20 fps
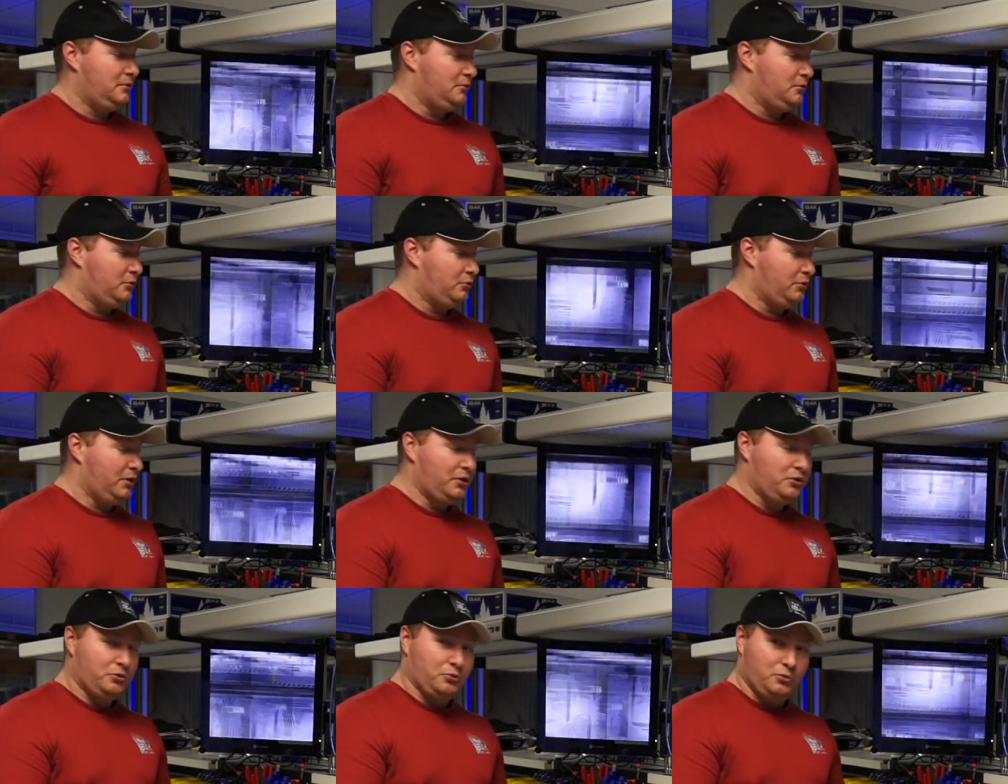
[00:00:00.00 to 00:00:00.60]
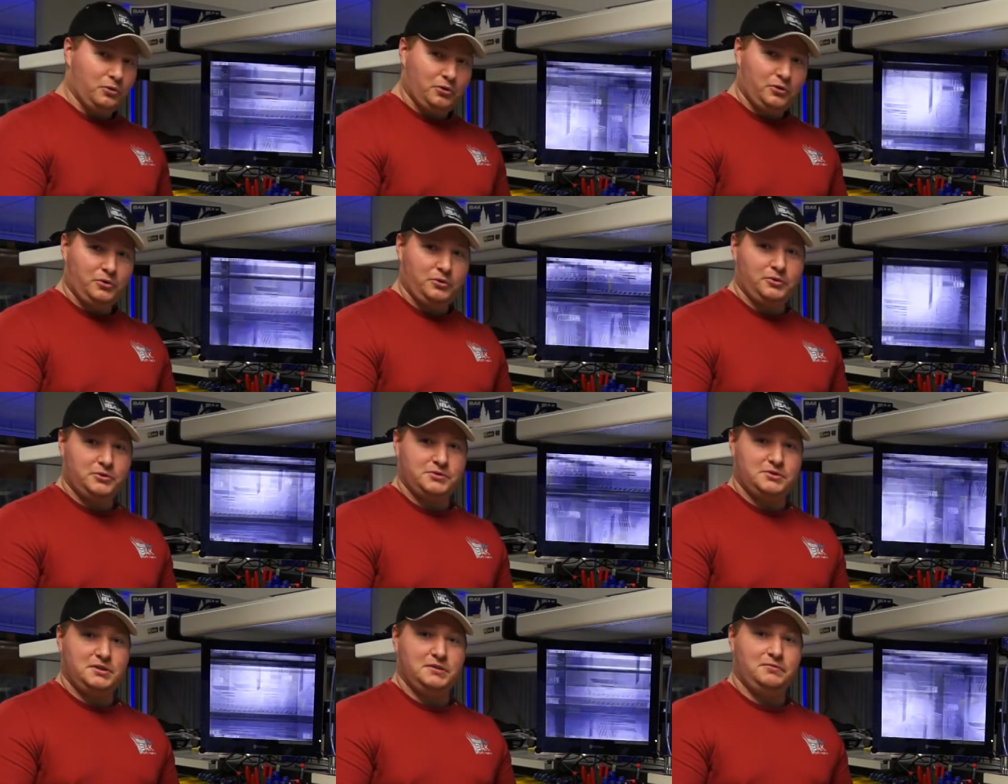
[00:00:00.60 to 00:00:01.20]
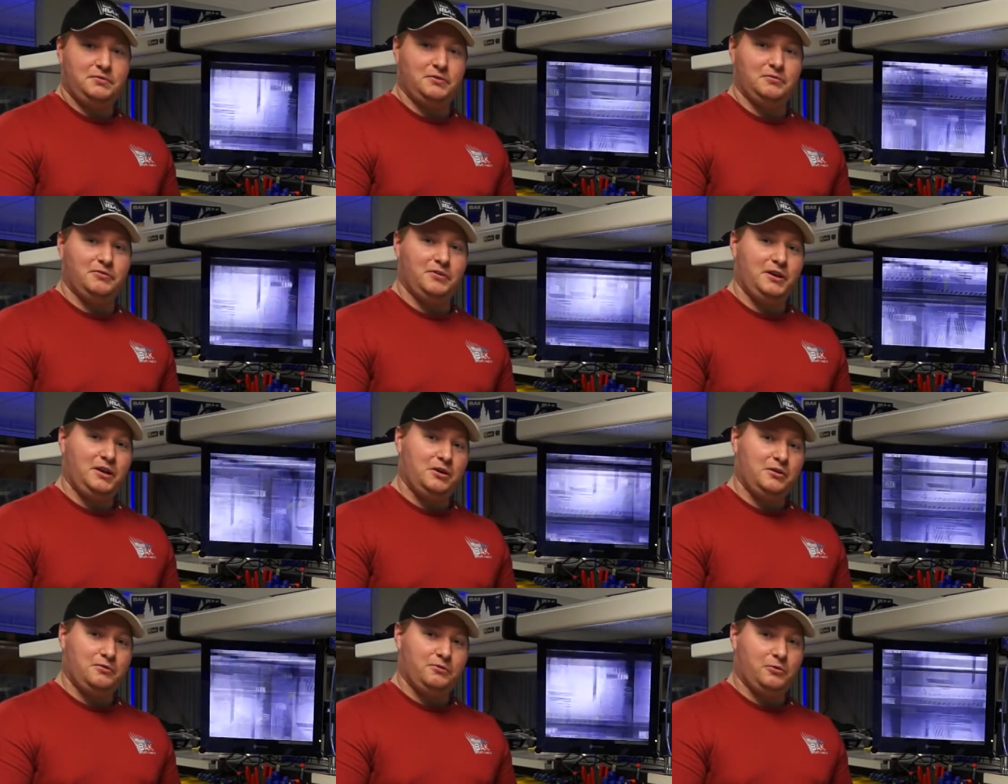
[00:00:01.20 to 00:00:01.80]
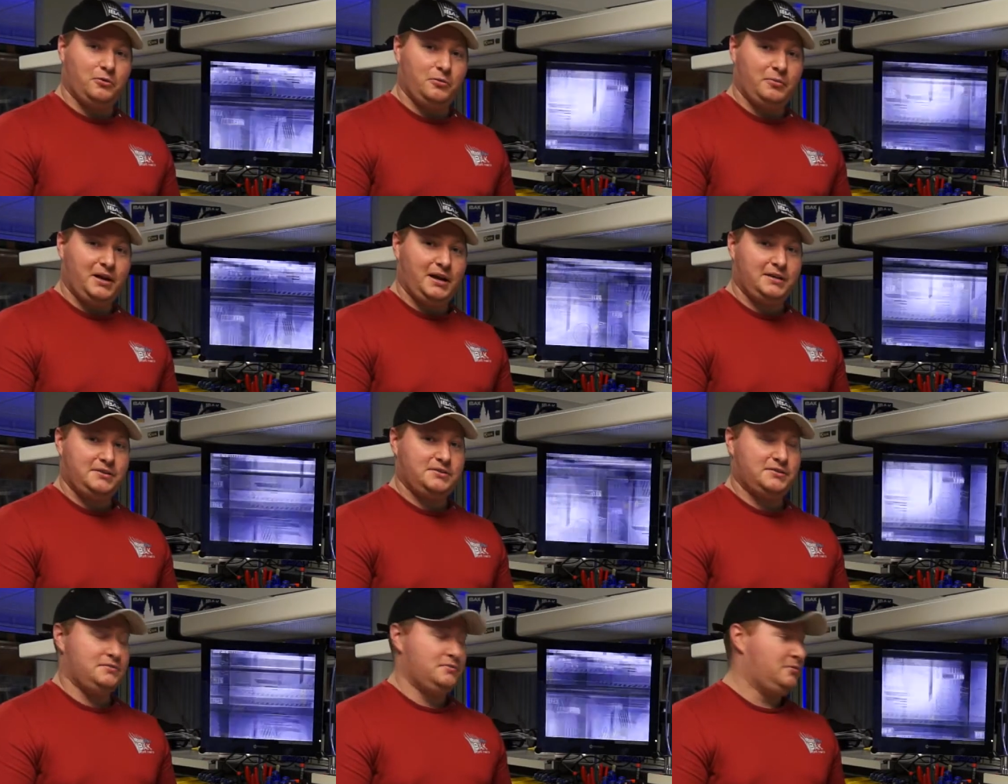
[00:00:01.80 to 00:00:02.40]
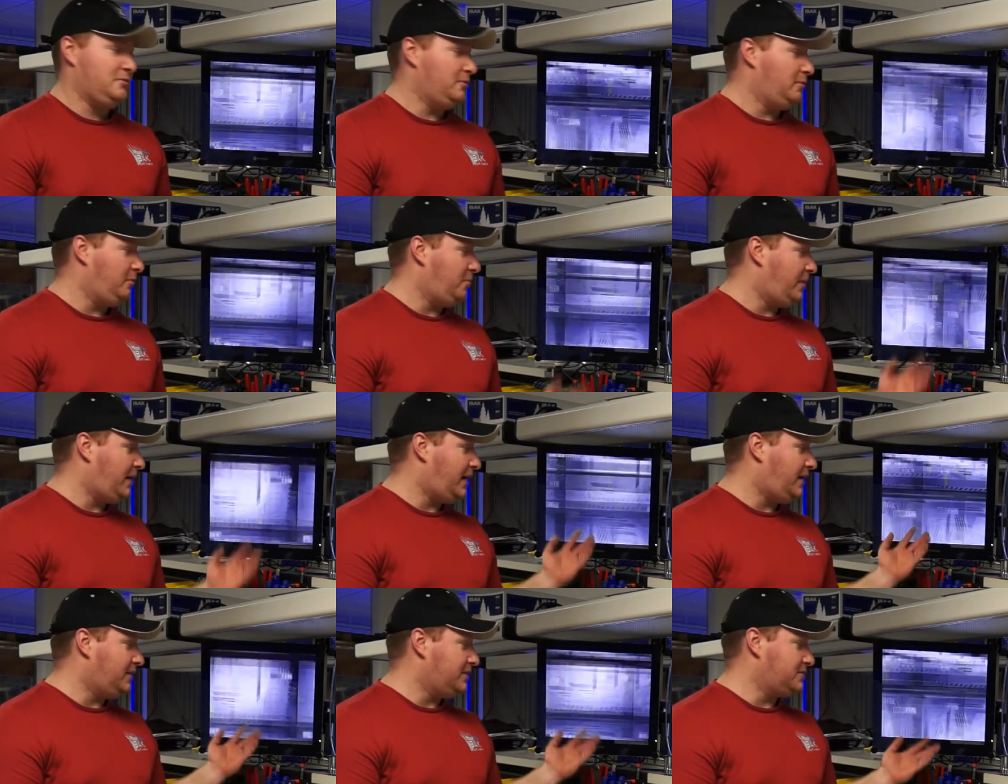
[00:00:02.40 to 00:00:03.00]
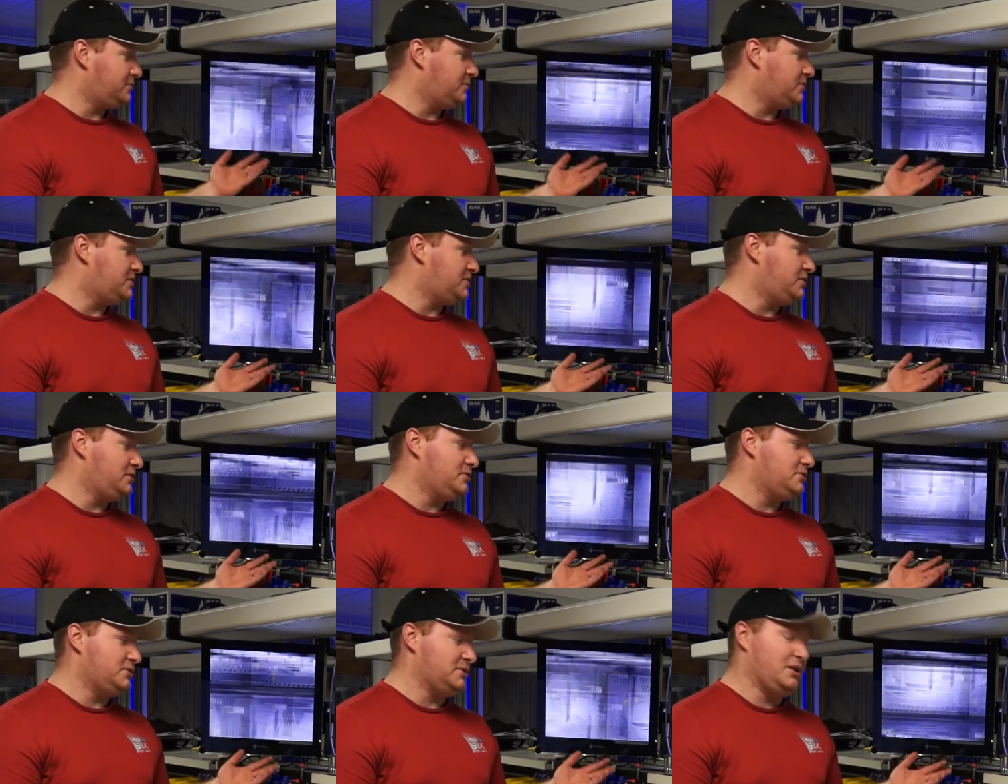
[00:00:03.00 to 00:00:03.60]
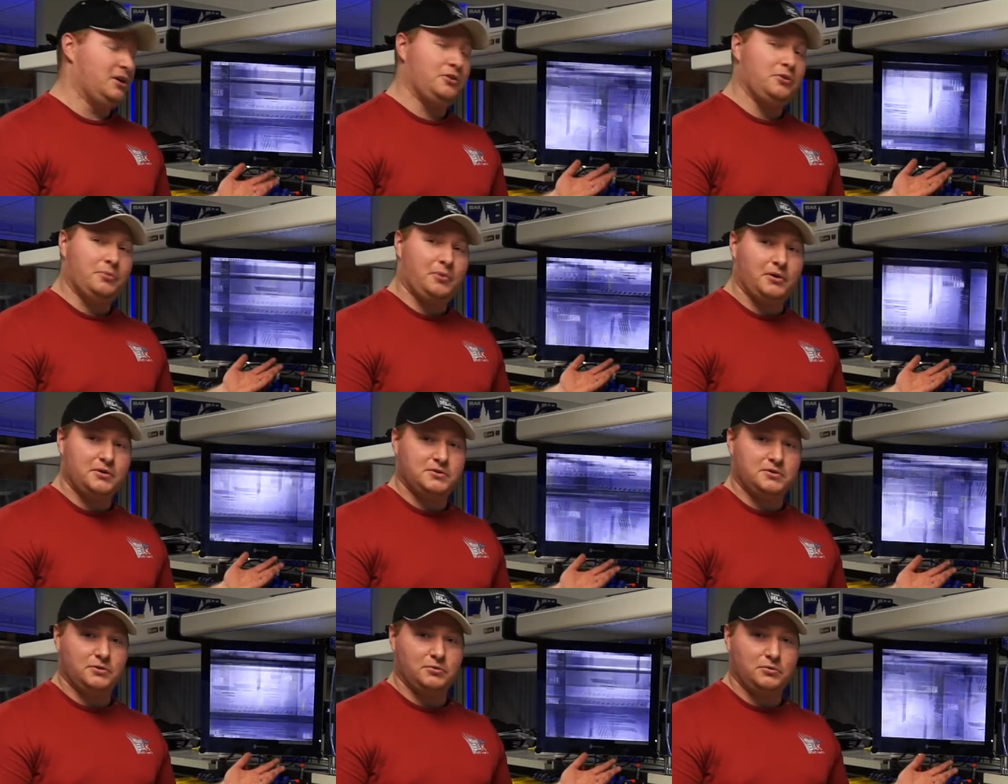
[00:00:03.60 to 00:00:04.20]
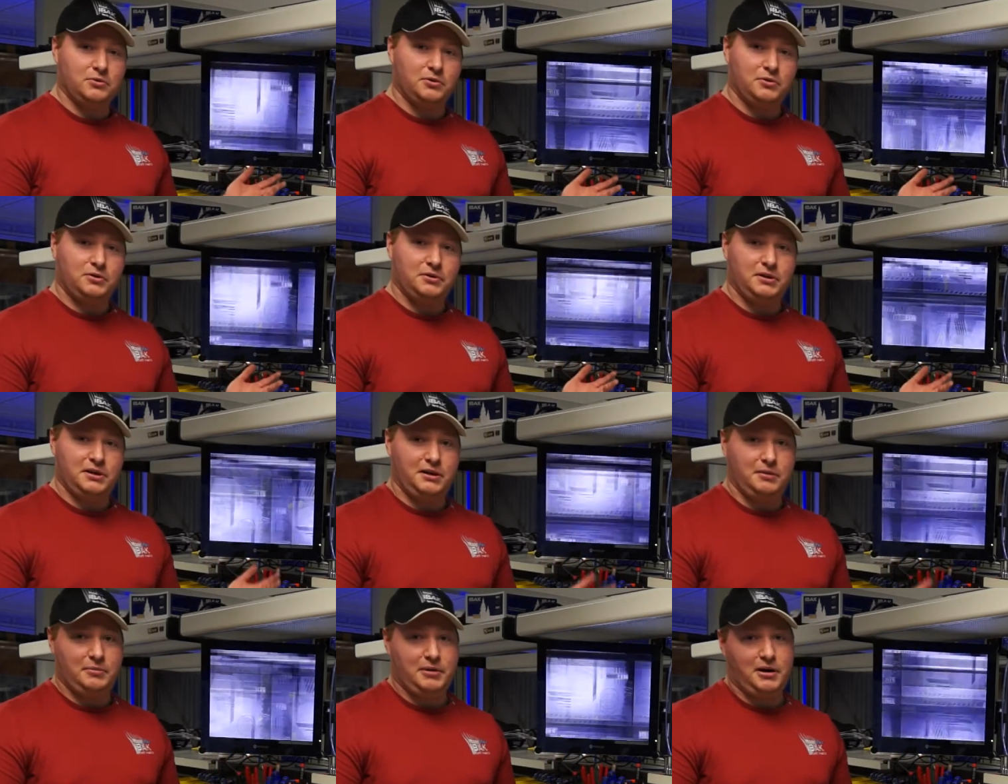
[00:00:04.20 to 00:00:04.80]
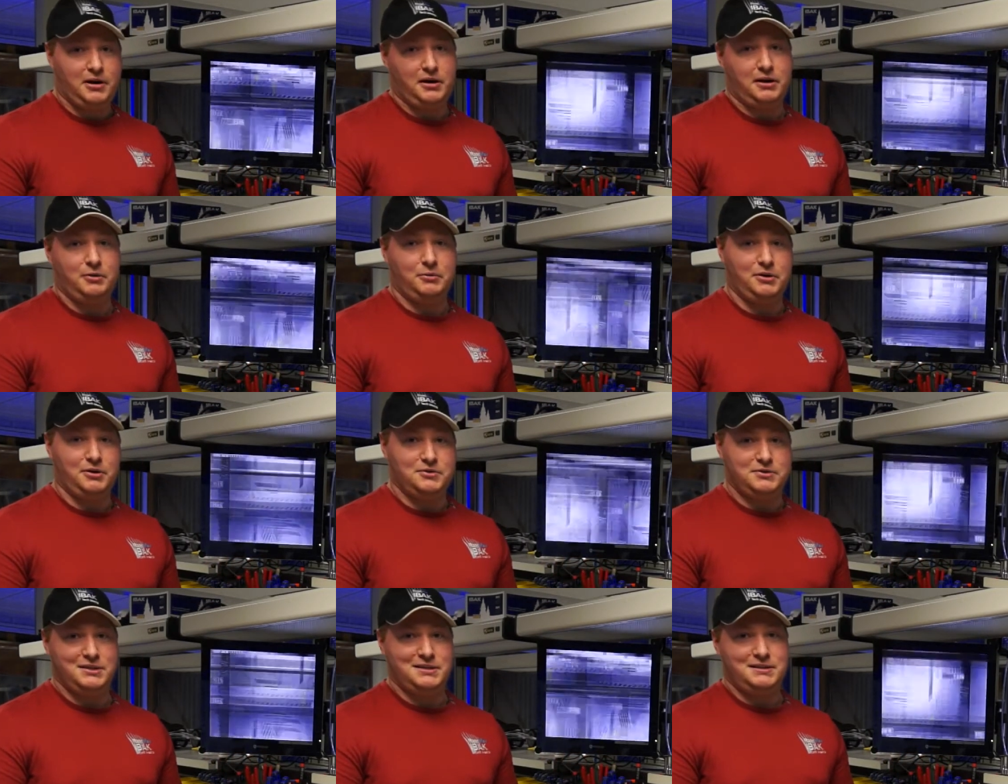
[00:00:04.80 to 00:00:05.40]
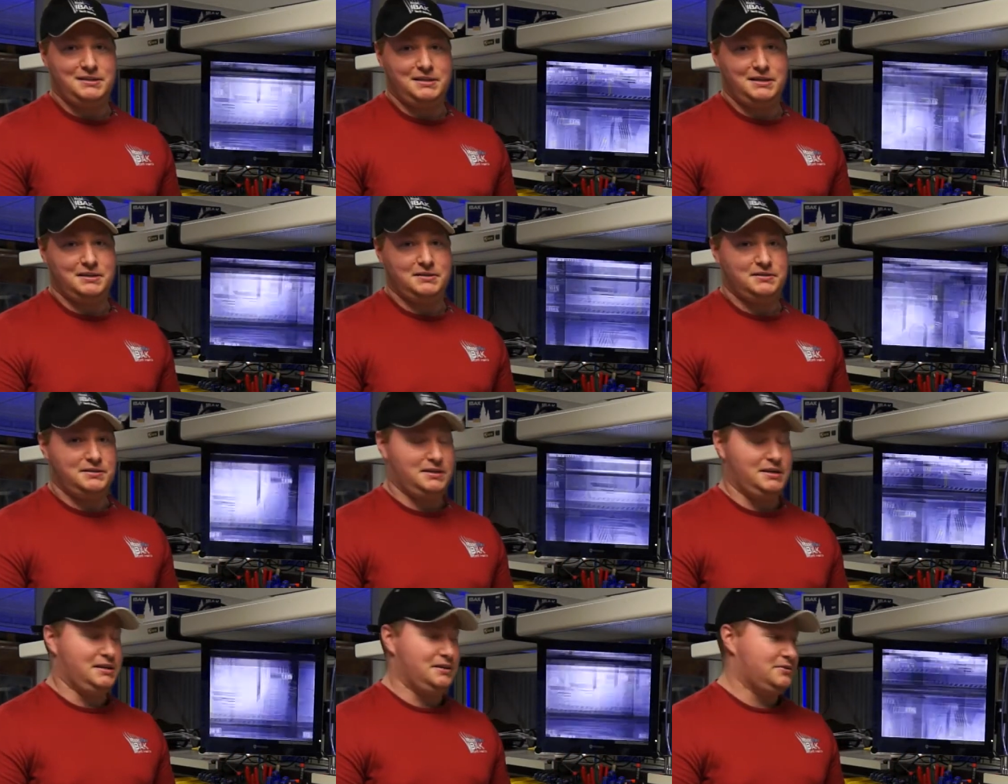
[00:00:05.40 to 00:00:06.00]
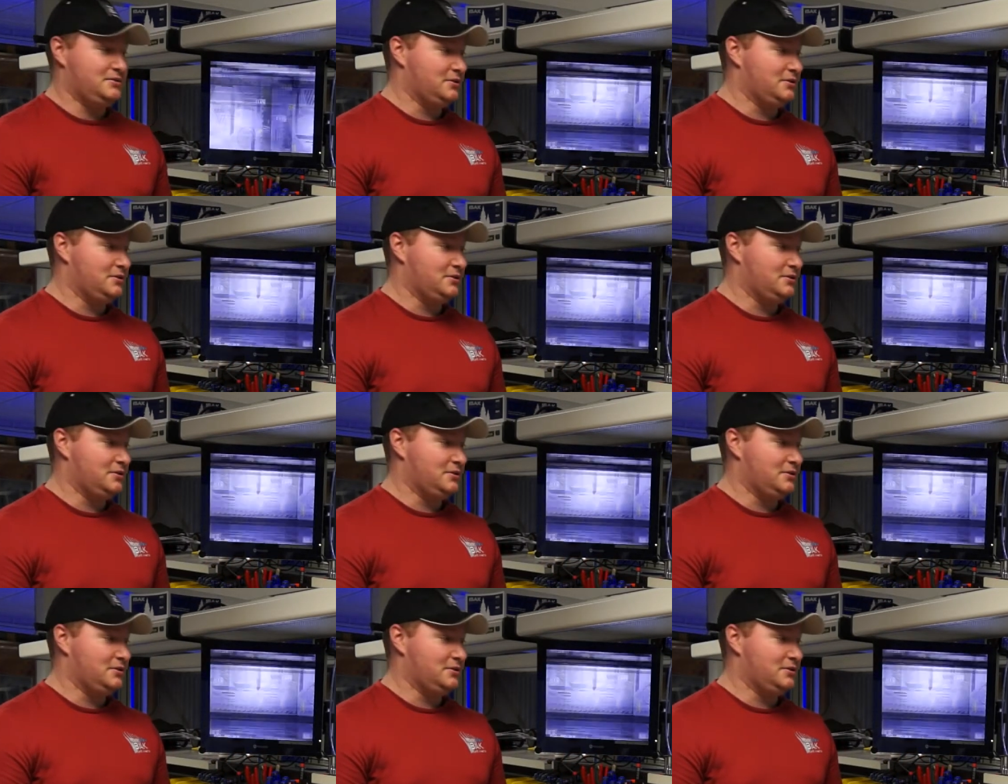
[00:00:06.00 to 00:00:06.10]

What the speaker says: Throughout the world, there's different video formats. PAL is what's used in other parts of the world. In America, we use NTSC.